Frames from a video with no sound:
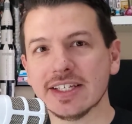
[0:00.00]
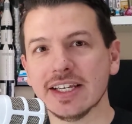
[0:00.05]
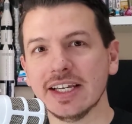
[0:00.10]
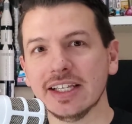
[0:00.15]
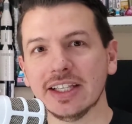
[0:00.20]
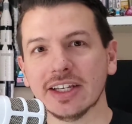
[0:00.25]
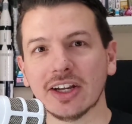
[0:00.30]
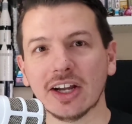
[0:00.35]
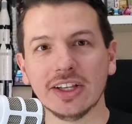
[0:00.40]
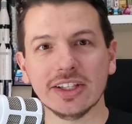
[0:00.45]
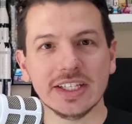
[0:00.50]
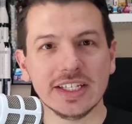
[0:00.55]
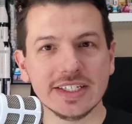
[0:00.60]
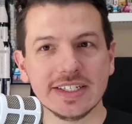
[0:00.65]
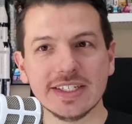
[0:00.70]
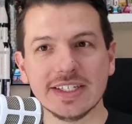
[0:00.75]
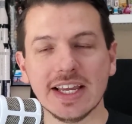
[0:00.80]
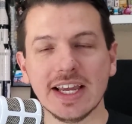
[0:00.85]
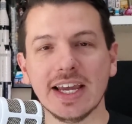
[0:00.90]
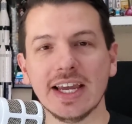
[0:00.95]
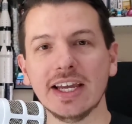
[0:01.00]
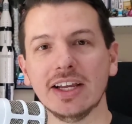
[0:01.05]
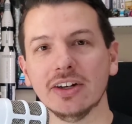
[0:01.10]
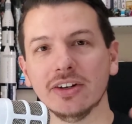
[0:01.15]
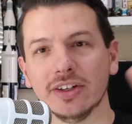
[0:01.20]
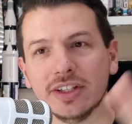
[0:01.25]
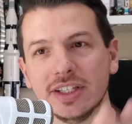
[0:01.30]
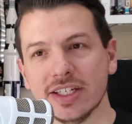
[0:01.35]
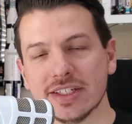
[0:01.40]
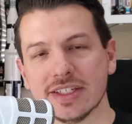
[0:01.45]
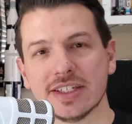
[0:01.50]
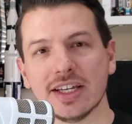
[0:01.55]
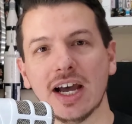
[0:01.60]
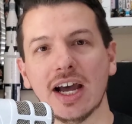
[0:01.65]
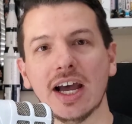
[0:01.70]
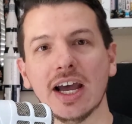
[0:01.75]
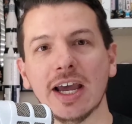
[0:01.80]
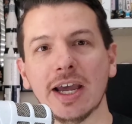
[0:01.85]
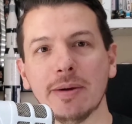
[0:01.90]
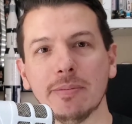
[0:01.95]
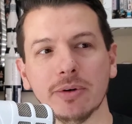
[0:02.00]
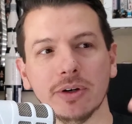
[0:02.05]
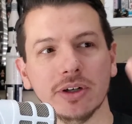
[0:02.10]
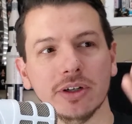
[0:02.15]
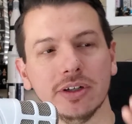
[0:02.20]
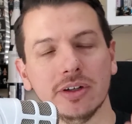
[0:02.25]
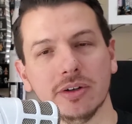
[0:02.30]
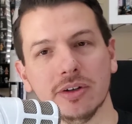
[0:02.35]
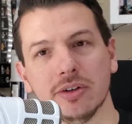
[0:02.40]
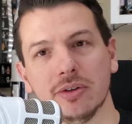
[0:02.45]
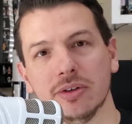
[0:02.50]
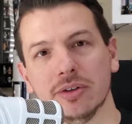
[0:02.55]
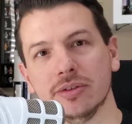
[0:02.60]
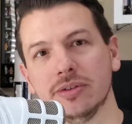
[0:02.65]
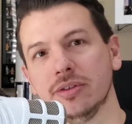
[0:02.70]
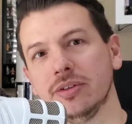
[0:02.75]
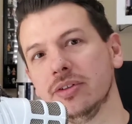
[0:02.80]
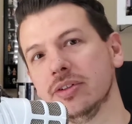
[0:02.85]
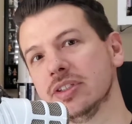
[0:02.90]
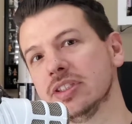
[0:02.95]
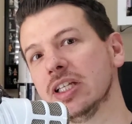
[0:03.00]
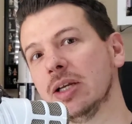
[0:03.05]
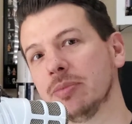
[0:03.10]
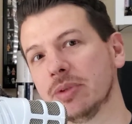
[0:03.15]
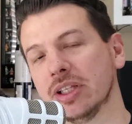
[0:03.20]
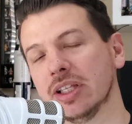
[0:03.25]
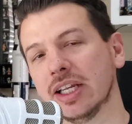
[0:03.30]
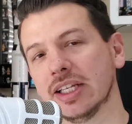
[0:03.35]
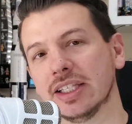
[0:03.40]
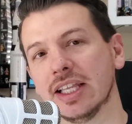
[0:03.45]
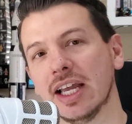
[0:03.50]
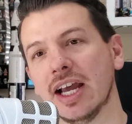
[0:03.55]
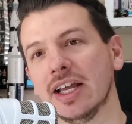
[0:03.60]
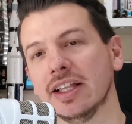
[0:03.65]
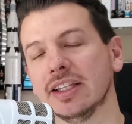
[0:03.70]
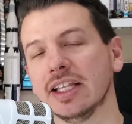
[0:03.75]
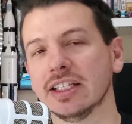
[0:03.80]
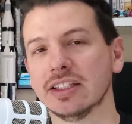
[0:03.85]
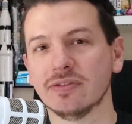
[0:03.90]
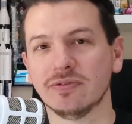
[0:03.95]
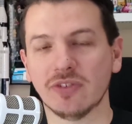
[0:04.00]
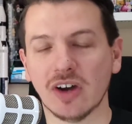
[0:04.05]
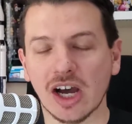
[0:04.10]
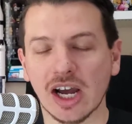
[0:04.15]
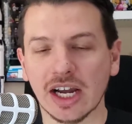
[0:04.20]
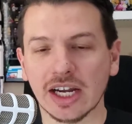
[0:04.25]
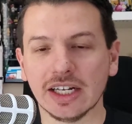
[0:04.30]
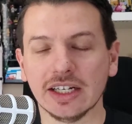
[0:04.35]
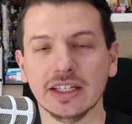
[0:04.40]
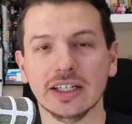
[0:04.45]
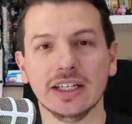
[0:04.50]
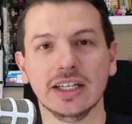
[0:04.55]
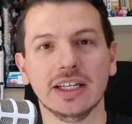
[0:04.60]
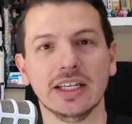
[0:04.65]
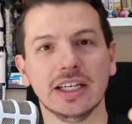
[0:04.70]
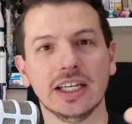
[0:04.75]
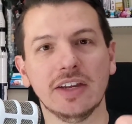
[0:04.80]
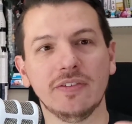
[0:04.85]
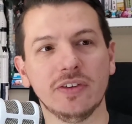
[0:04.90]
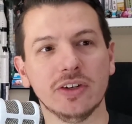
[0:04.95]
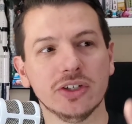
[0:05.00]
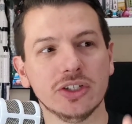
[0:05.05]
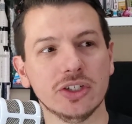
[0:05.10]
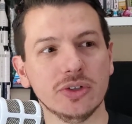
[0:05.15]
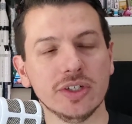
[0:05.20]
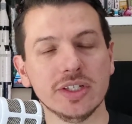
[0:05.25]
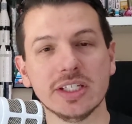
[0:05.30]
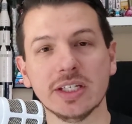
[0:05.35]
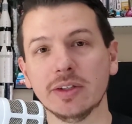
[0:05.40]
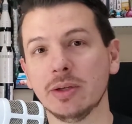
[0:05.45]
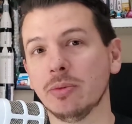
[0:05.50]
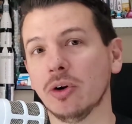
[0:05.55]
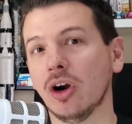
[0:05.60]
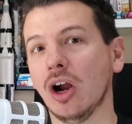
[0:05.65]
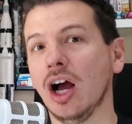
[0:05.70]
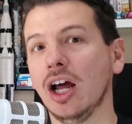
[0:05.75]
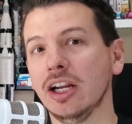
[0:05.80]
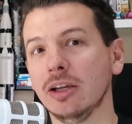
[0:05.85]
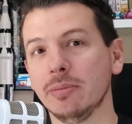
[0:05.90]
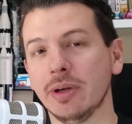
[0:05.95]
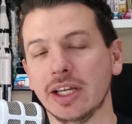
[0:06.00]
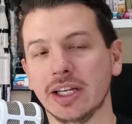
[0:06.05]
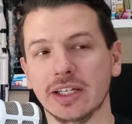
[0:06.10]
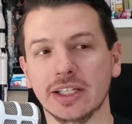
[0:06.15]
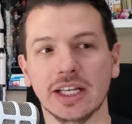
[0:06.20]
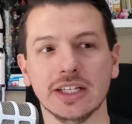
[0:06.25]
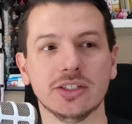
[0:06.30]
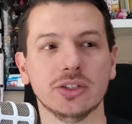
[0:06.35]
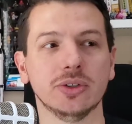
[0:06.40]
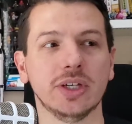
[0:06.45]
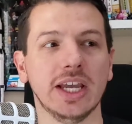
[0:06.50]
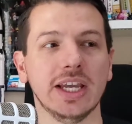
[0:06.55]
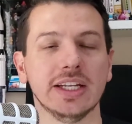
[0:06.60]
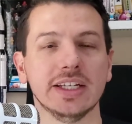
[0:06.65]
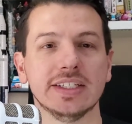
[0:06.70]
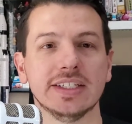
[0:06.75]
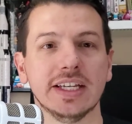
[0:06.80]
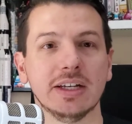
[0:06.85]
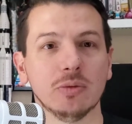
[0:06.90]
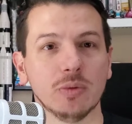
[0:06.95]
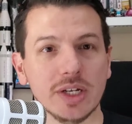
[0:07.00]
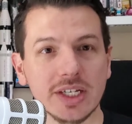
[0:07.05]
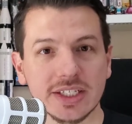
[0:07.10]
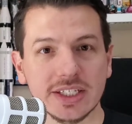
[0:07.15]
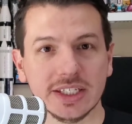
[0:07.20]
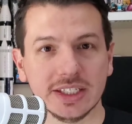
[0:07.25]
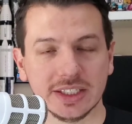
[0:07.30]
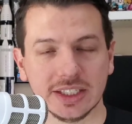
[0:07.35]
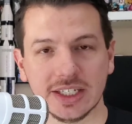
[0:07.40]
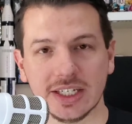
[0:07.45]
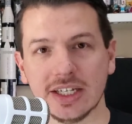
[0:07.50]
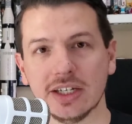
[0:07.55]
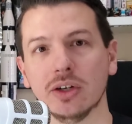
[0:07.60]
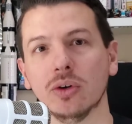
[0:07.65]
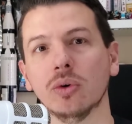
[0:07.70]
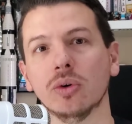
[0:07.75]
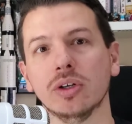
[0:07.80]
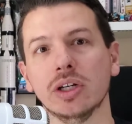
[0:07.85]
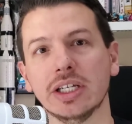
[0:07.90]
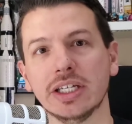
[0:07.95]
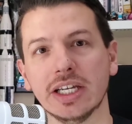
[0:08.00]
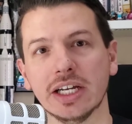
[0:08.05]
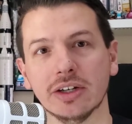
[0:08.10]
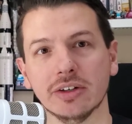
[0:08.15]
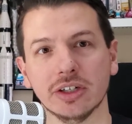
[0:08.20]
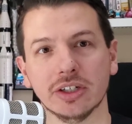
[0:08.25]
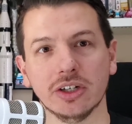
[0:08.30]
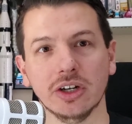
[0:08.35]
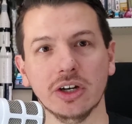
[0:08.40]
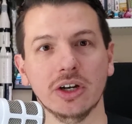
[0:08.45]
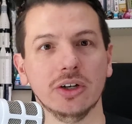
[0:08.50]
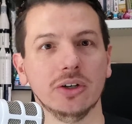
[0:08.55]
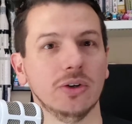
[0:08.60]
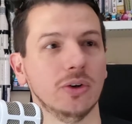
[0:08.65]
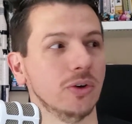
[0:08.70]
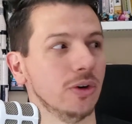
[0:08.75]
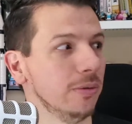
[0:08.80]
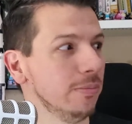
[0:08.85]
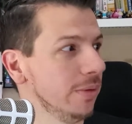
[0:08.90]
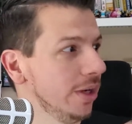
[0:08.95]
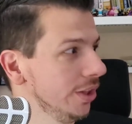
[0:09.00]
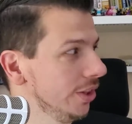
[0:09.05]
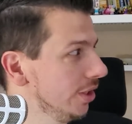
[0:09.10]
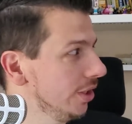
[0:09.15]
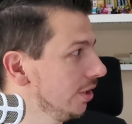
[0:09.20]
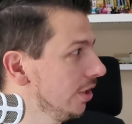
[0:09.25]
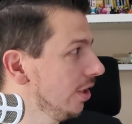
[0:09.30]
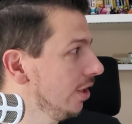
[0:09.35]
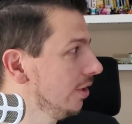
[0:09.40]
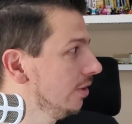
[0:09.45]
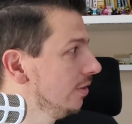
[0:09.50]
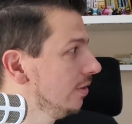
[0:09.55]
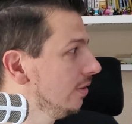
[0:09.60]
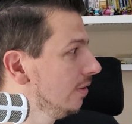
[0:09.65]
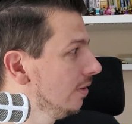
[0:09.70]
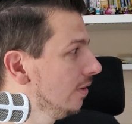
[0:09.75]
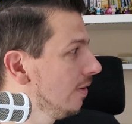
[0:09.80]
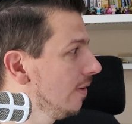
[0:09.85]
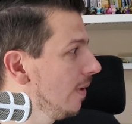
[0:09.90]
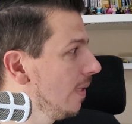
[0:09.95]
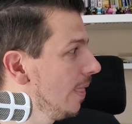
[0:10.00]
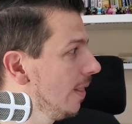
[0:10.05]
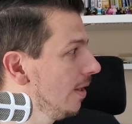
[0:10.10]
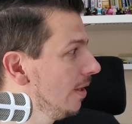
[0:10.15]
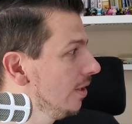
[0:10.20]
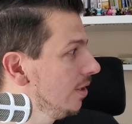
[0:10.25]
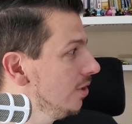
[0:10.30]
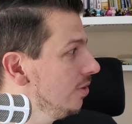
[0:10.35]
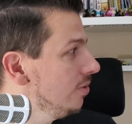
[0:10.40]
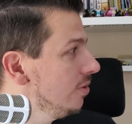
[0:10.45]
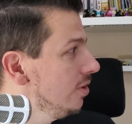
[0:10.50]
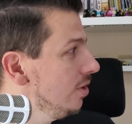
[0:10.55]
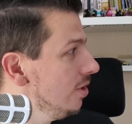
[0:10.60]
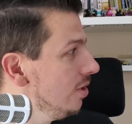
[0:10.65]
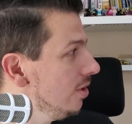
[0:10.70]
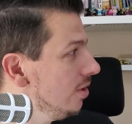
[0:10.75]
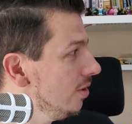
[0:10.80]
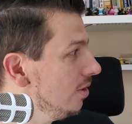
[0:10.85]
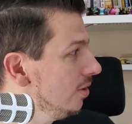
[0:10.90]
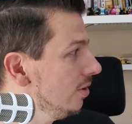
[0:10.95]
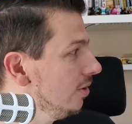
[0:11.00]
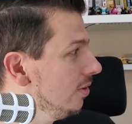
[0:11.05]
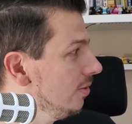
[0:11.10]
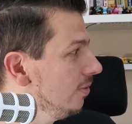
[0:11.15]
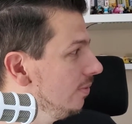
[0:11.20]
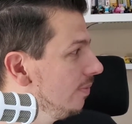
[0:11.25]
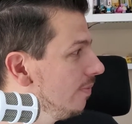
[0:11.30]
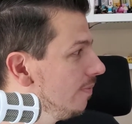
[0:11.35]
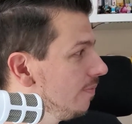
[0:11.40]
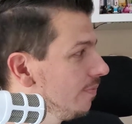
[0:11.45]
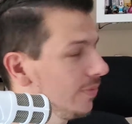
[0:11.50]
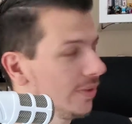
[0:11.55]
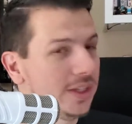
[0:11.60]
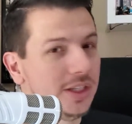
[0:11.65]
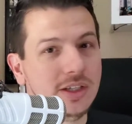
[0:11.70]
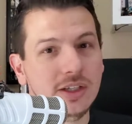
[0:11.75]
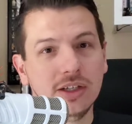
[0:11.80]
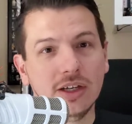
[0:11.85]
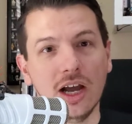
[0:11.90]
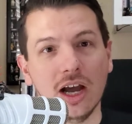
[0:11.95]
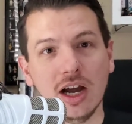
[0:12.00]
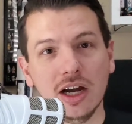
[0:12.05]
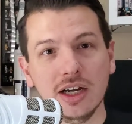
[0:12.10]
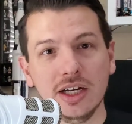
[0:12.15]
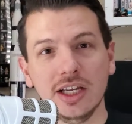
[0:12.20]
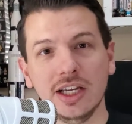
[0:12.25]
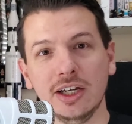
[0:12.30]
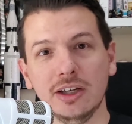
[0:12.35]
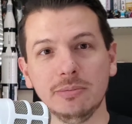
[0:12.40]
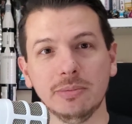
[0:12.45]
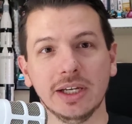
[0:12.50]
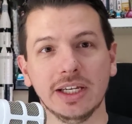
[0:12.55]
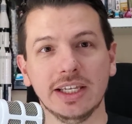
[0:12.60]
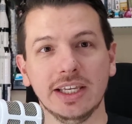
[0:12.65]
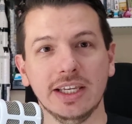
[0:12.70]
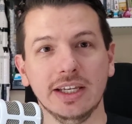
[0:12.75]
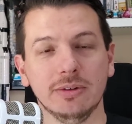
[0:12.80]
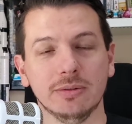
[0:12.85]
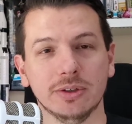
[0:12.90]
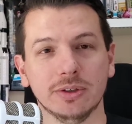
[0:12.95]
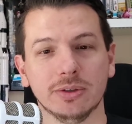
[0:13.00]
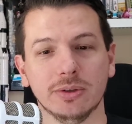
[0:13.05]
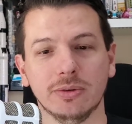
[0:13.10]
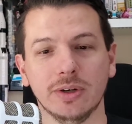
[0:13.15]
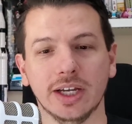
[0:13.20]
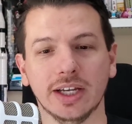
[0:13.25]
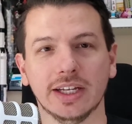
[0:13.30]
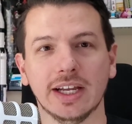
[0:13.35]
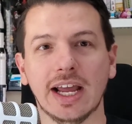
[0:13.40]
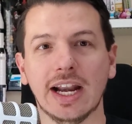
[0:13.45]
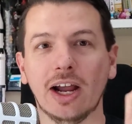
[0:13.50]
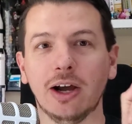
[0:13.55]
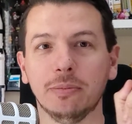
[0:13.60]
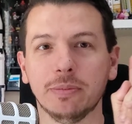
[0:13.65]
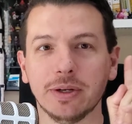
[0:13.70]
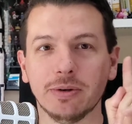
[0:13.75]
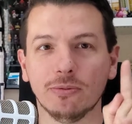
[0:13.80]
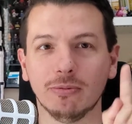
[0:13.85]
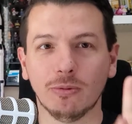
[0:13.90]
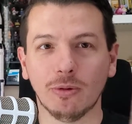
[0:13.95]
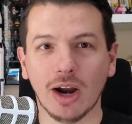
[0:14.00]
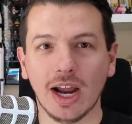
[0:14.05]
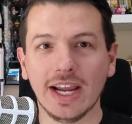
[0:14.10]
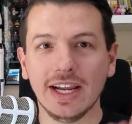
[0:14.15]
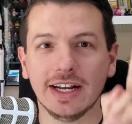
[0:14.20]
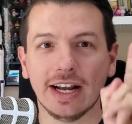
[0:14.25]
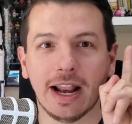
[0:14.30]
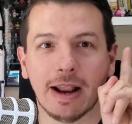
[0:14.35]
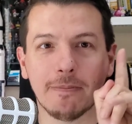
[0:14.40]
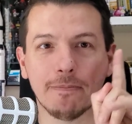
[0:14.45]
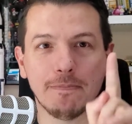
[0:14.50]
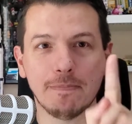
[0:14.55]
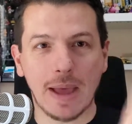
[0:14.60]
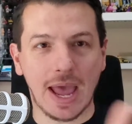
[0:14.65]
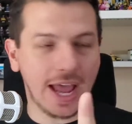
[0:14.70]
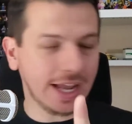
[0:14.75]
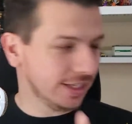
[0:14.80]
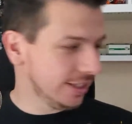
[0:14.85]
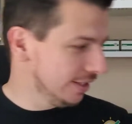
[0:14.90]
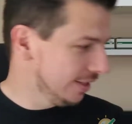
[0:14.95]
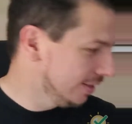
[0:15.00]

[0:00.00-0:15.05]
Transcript: like on this date or in this time or something like that, that's fine. If you're doing something more automated, that's okay to say recently or a year ago or a month ago. You do? I'm going to help my kid real quick and I'll be right back.